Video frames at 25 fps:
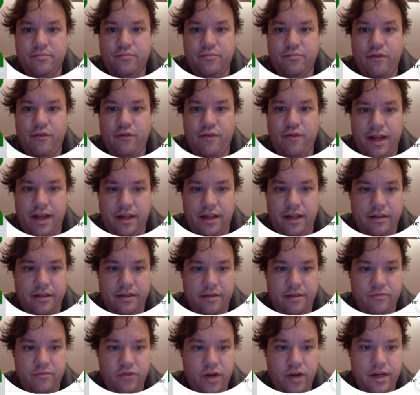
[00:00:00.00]
preventing
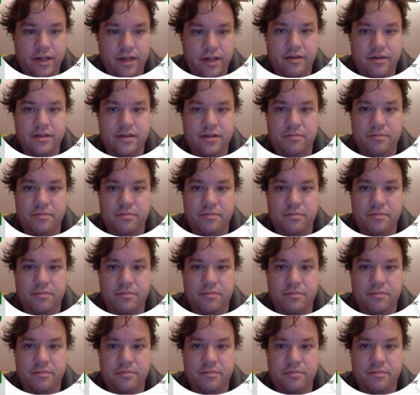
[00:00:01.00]
them running their